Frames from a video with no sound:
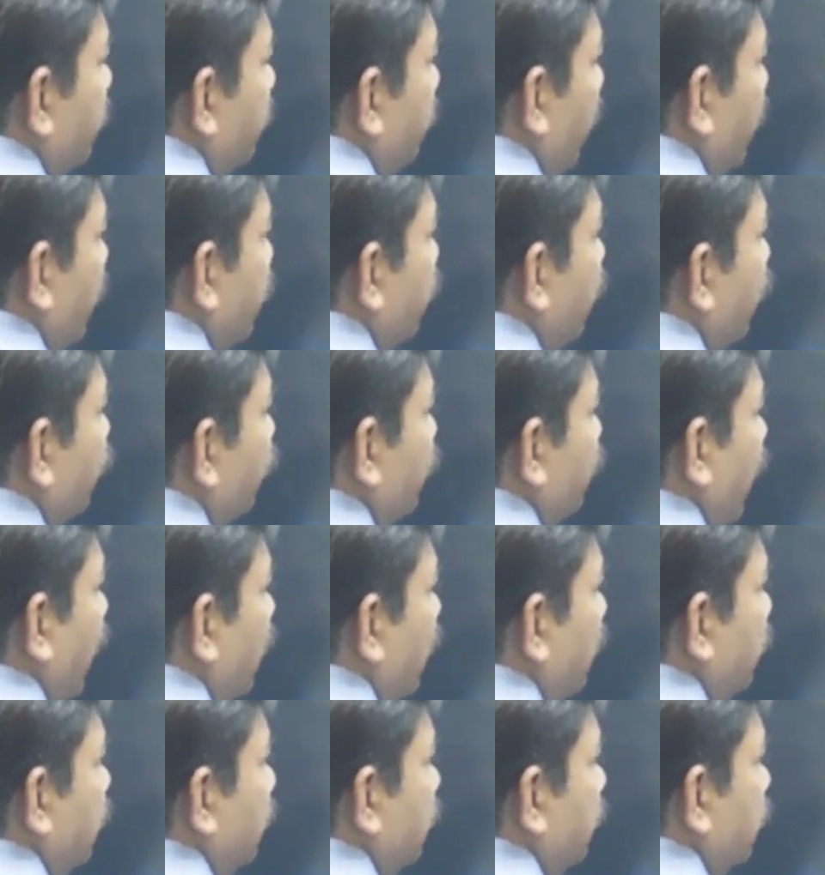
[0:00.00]
at a point of
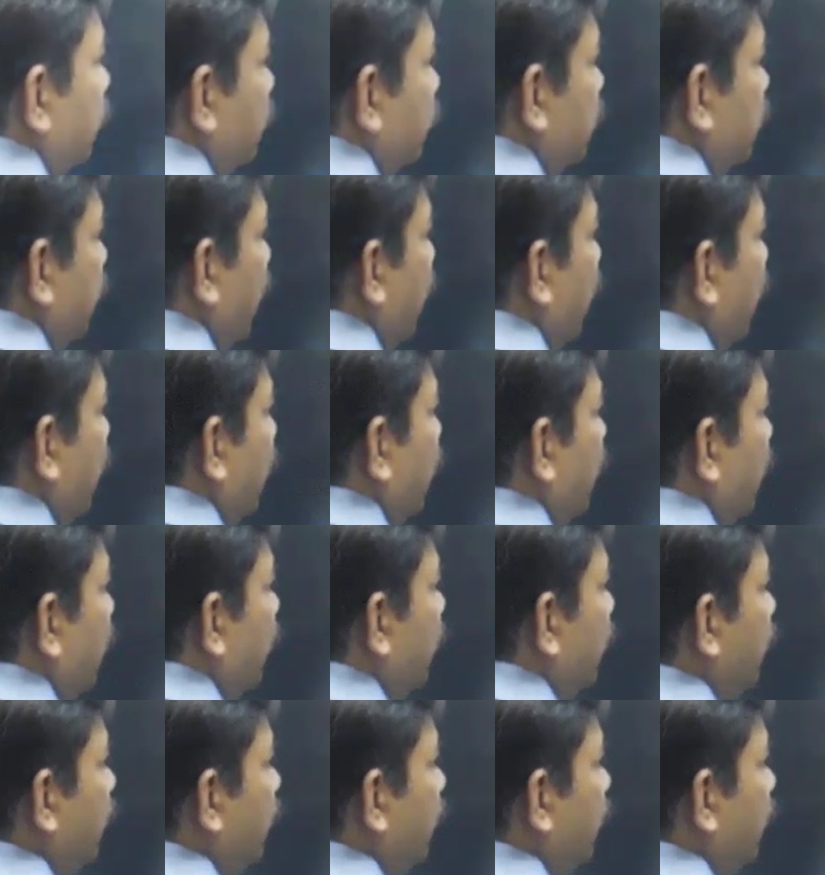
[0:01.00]
time, the